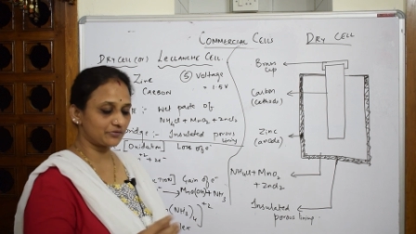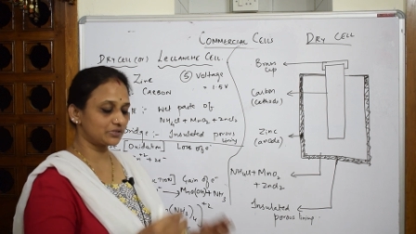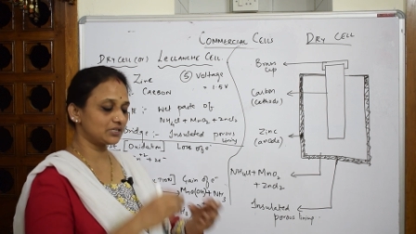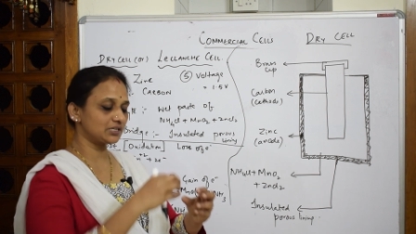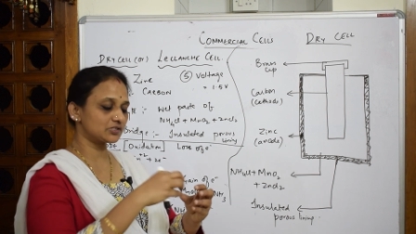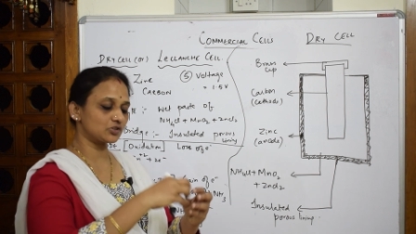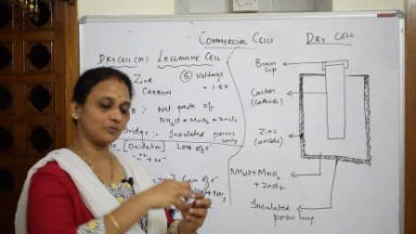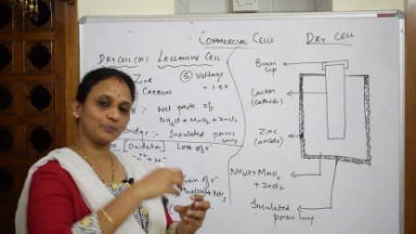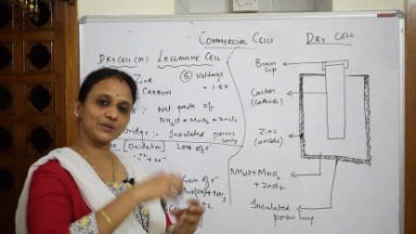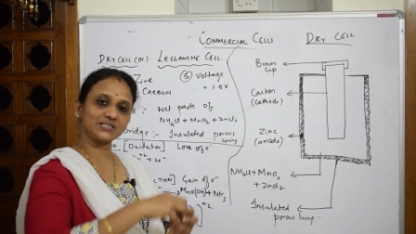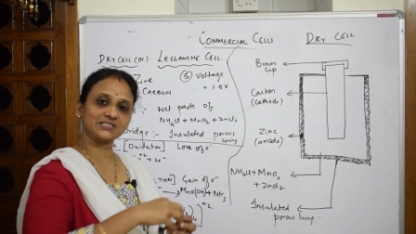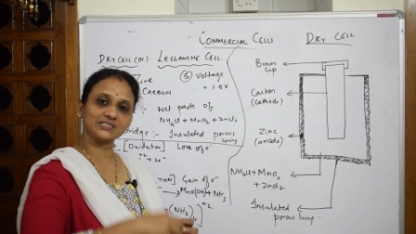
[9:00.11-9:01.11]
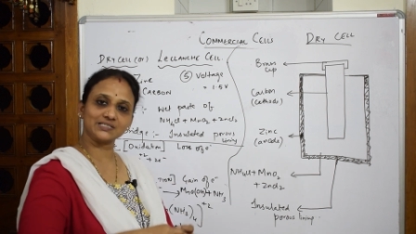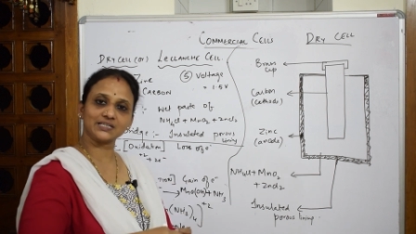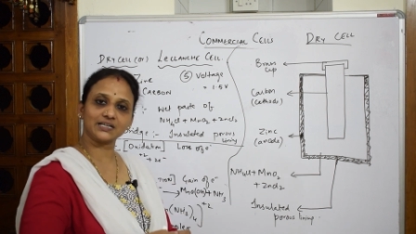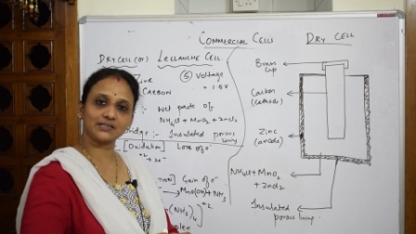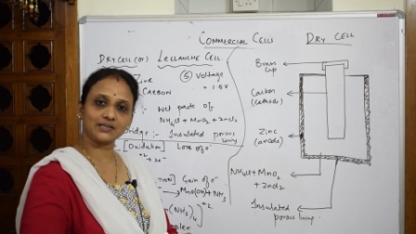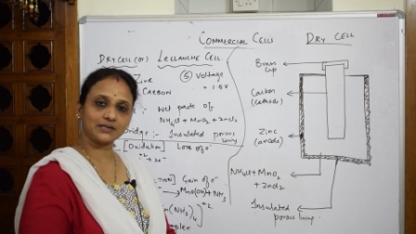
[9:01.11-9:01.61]
everything is complexed
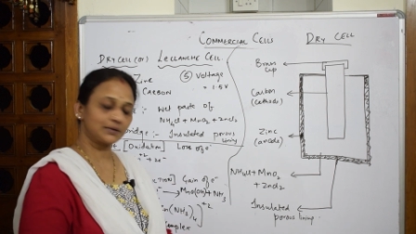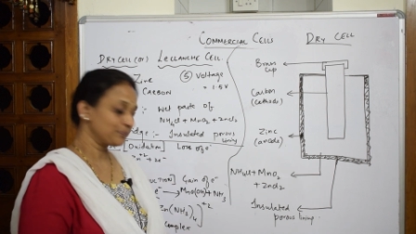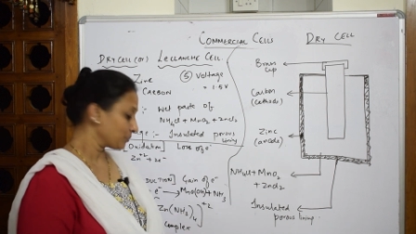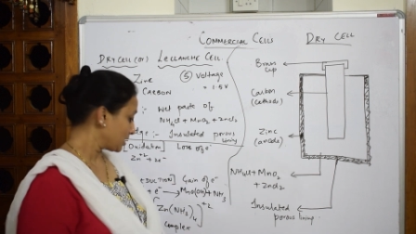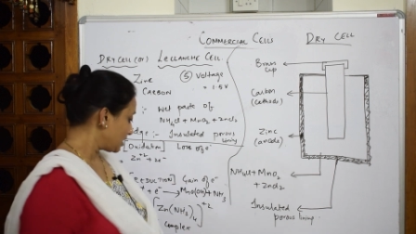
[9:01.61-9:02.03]
inside that.